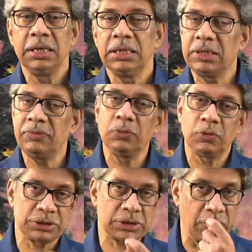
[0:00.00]
They will
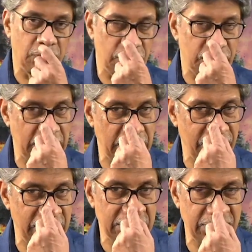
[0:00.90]
wash out of the air
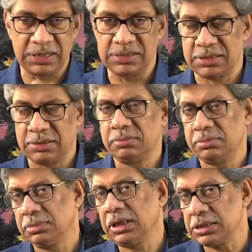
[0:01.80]
when it rains.
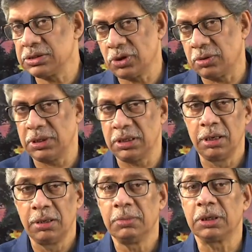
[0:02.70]
That is normal.
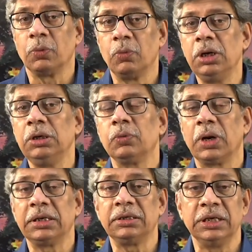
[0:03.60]
But a
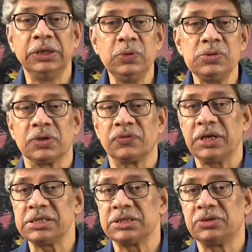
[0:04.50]
worldwide deluge of
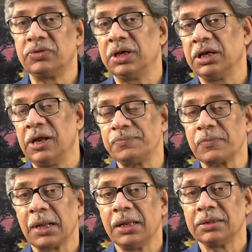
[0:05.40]
acid rain
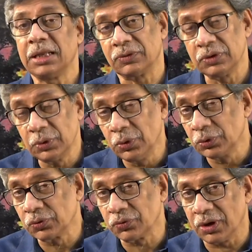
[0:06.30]
that will go on
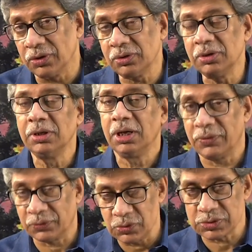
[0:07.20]
to follow, of
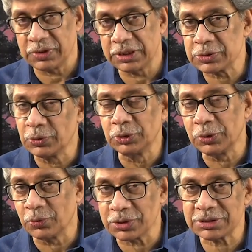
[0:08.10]
course, when it is going to be
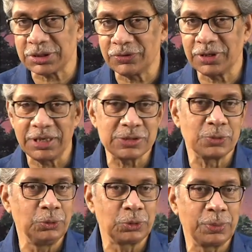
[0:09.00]
washed out, is
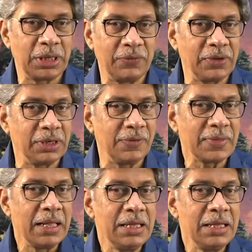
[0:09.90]
going to be having a